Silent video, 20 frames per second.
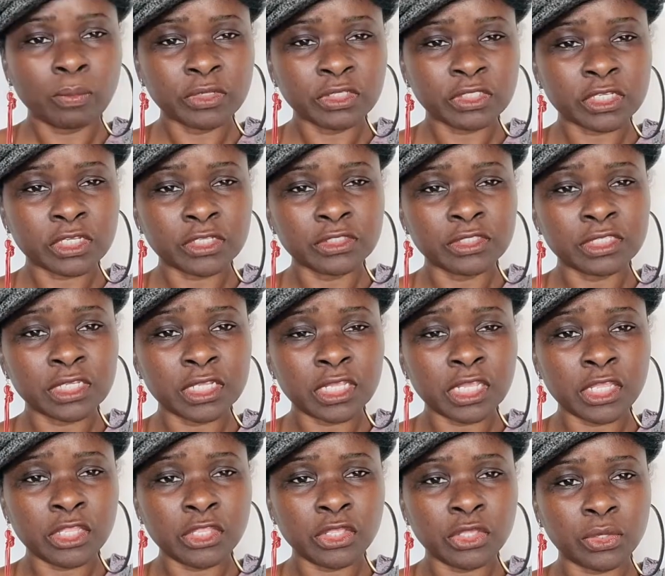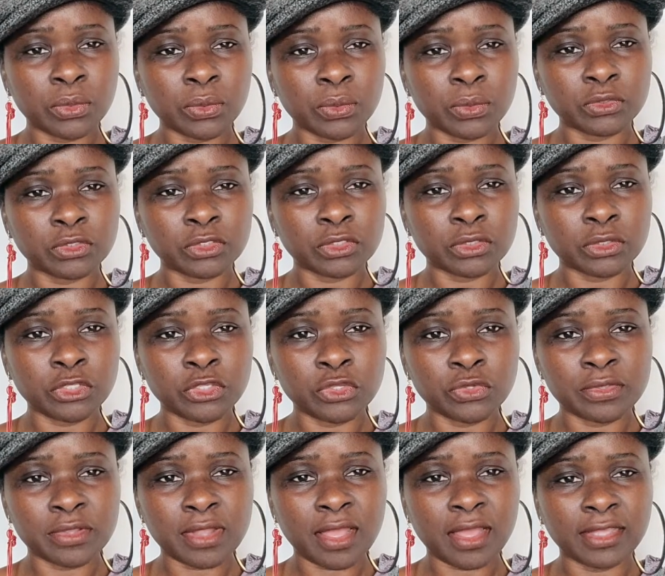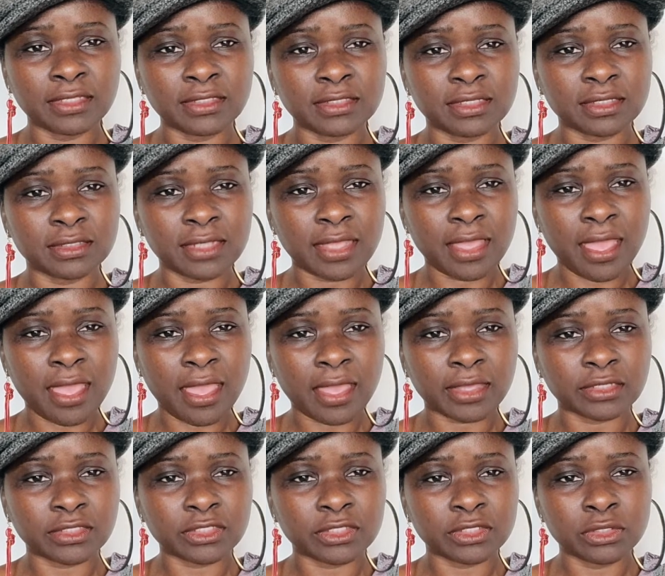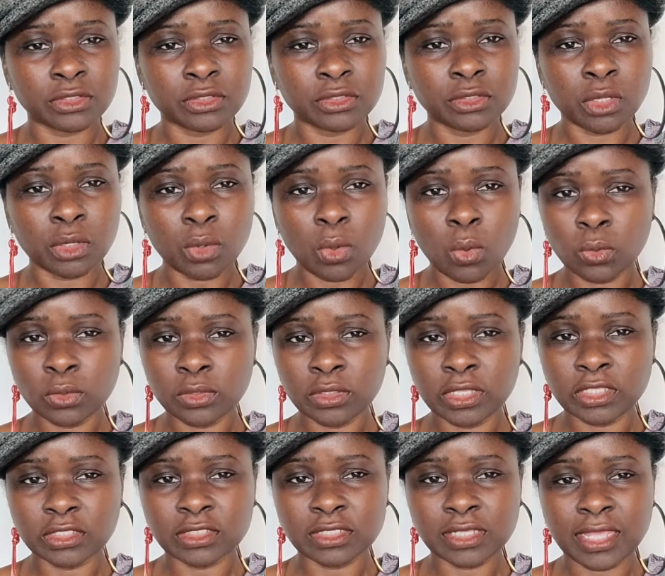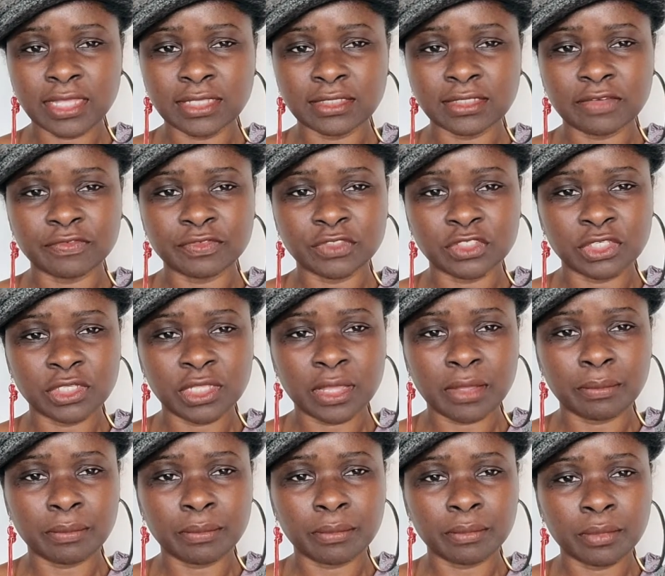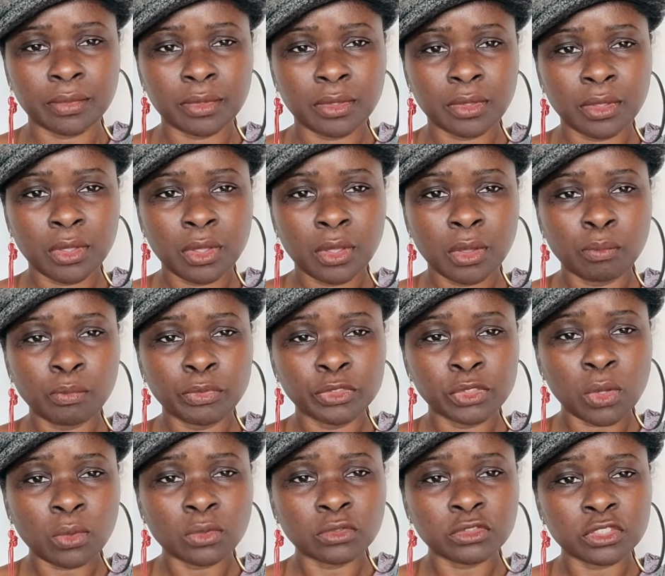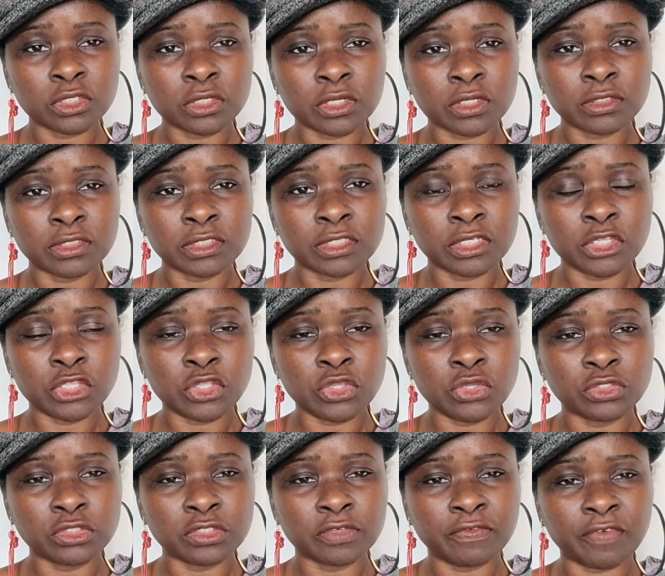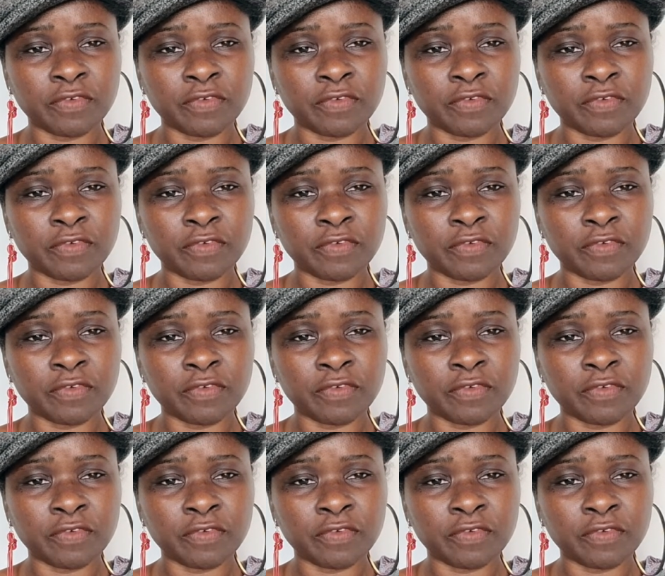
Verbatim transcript: must continue to unite and act not only to end FGM, but also continue to